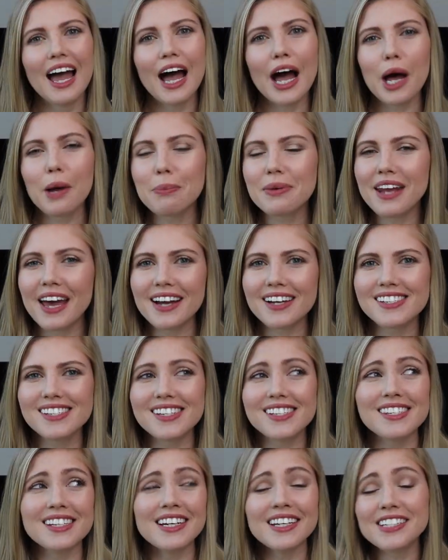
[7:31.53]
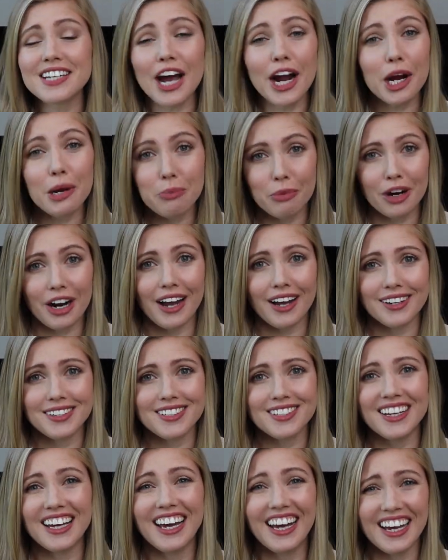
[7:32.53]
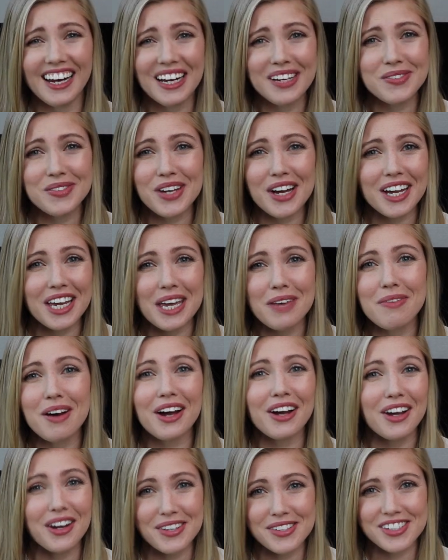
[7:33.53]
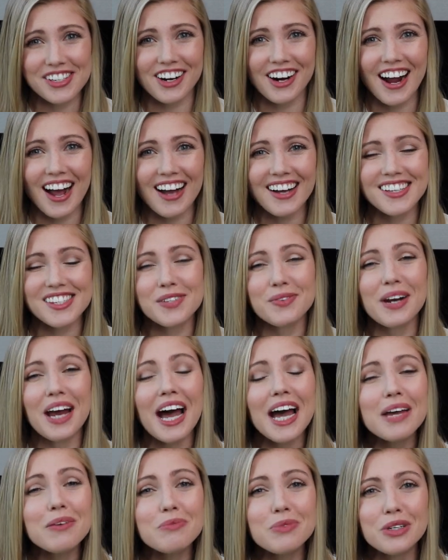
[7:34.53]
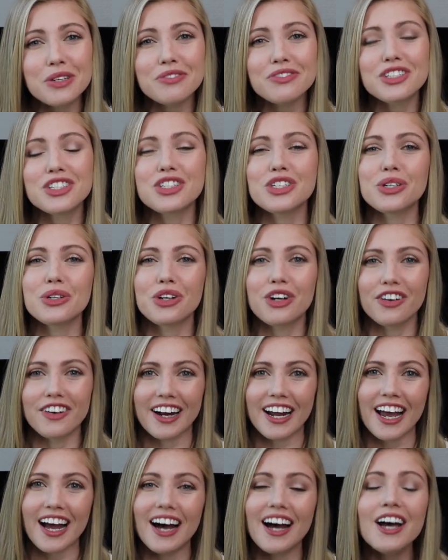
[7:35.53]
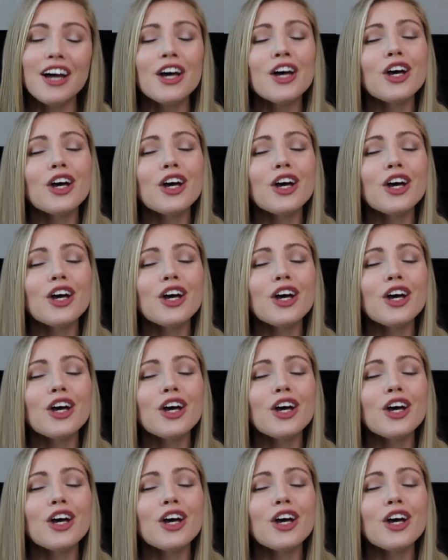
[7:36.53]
Up next is an entire brand, and I'm talking about CosRX. When I moved to Korea,